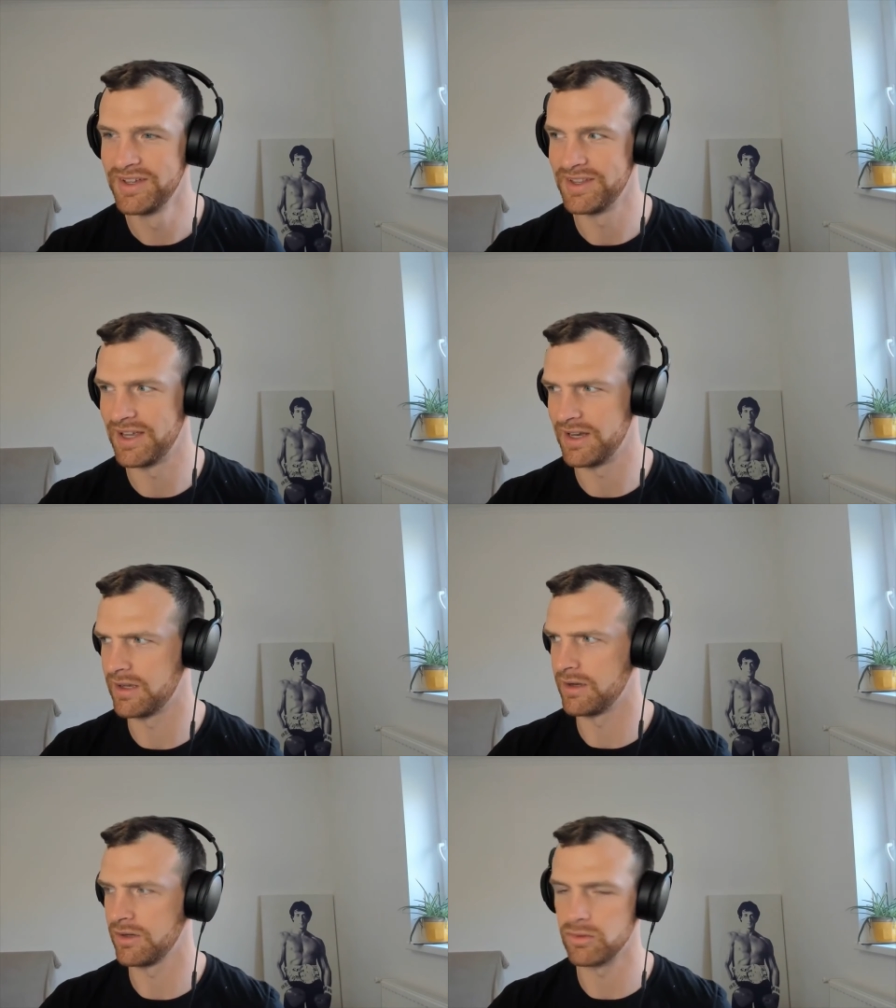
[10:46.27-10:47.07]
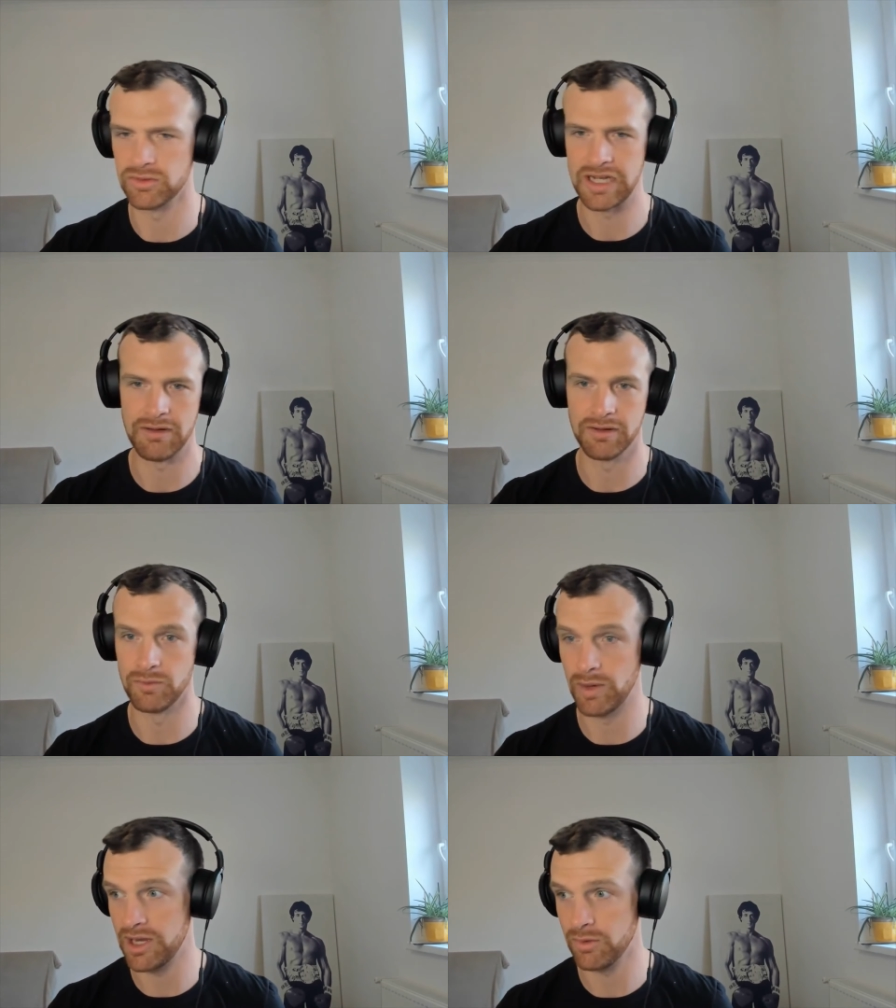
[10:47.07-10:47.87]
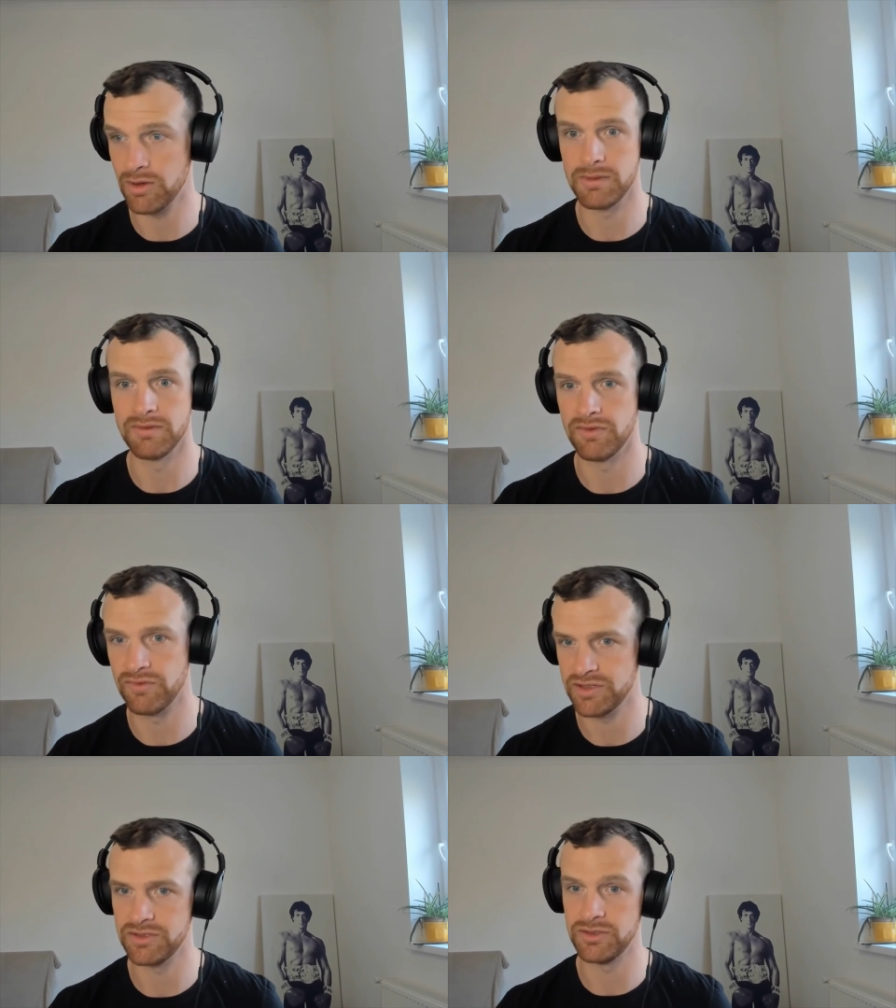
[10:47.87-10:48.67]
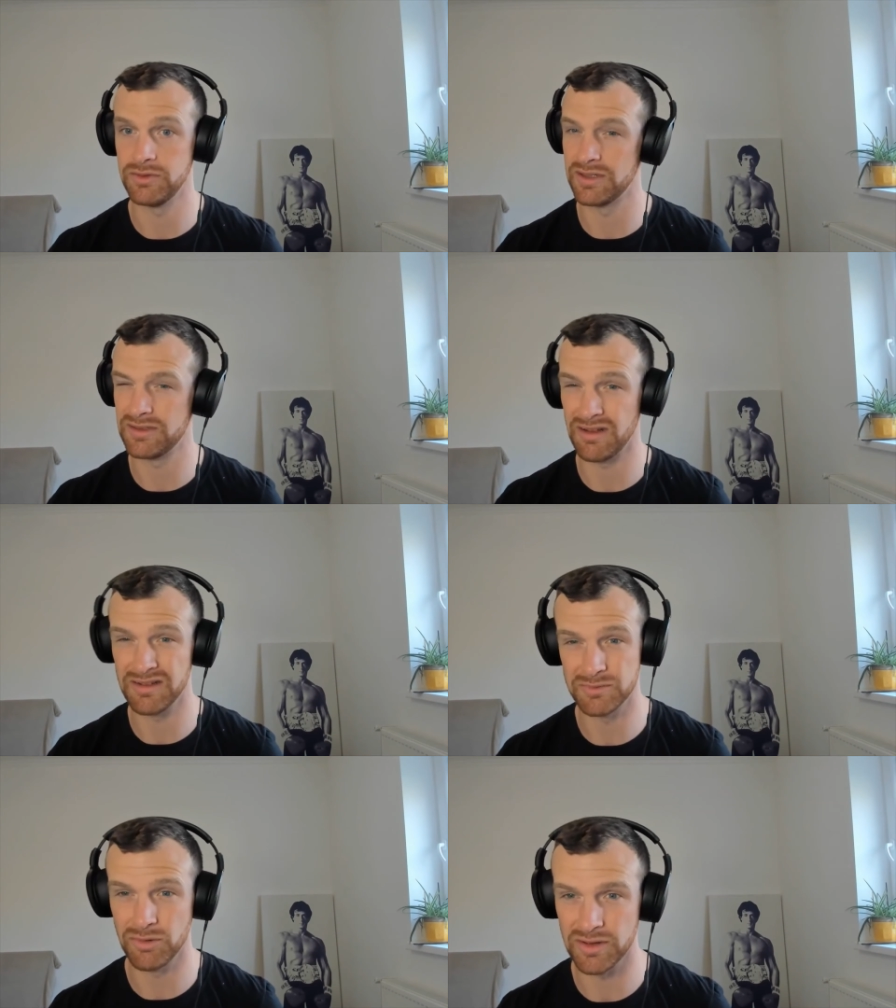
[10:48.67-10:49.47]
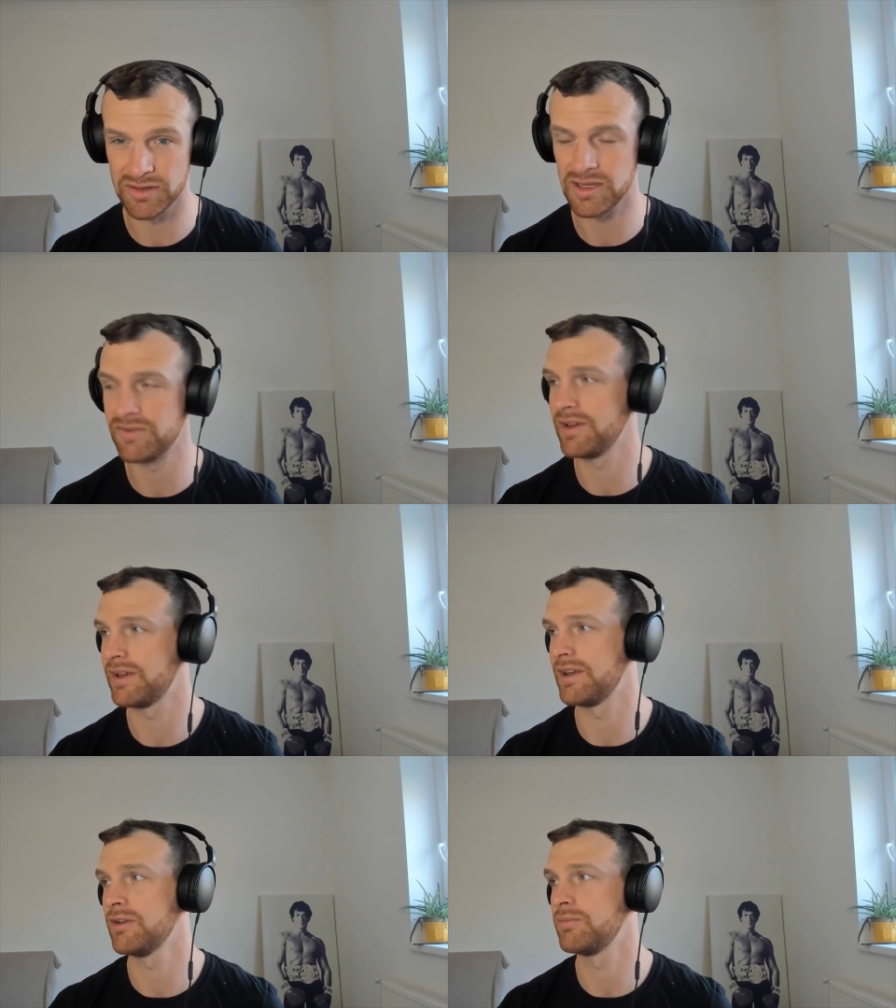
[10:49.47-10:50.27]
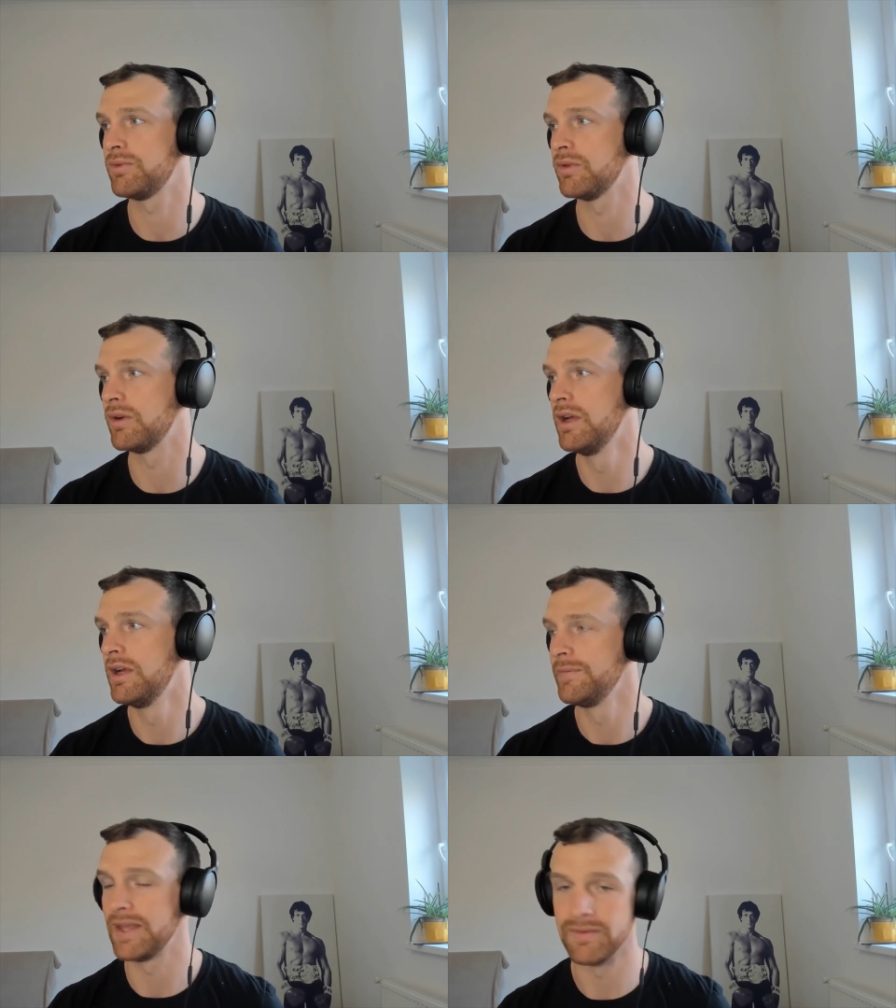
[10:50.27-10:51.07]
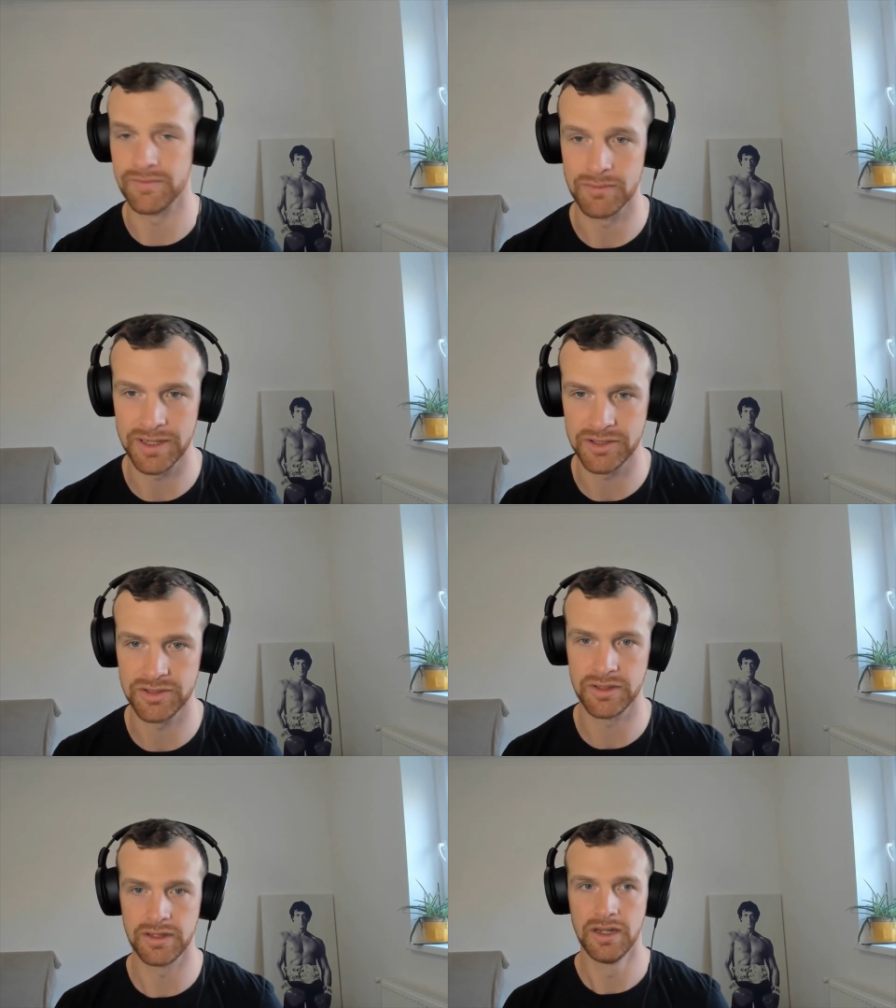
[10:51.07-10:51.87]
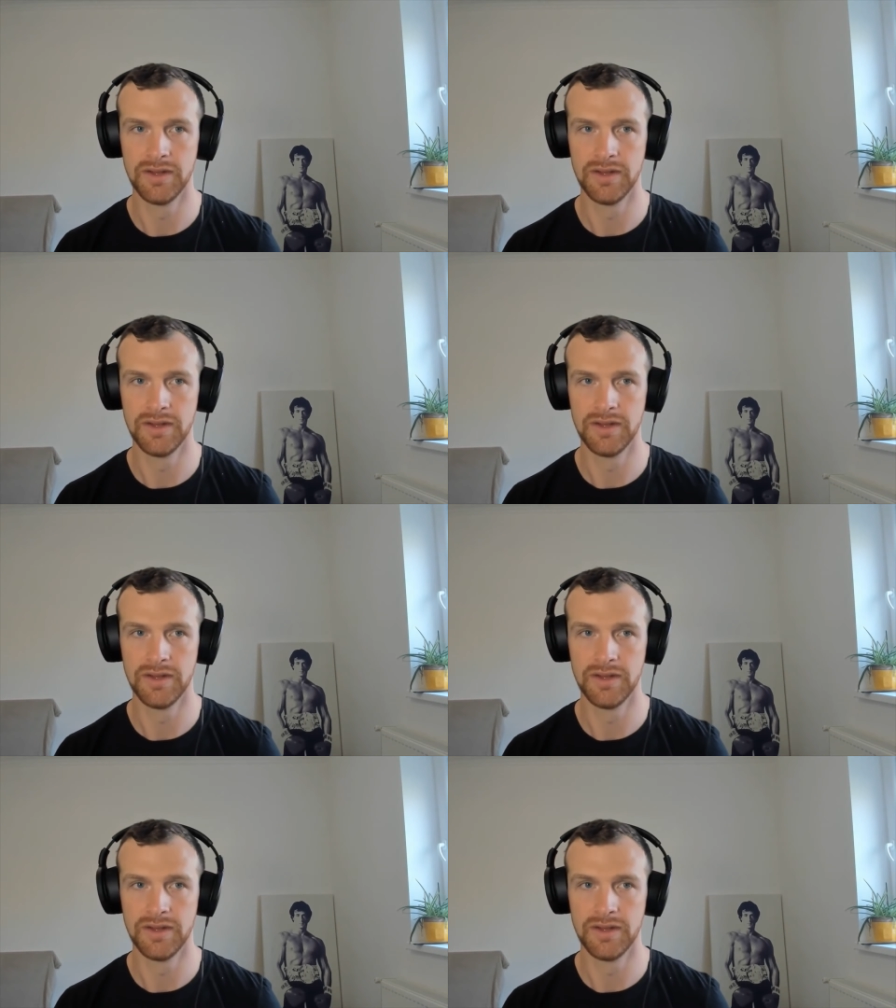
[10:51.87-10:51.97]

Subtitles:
then a cold shower can wake you up, it refreshes you. There's tons more other stuff. It can help your inflammation.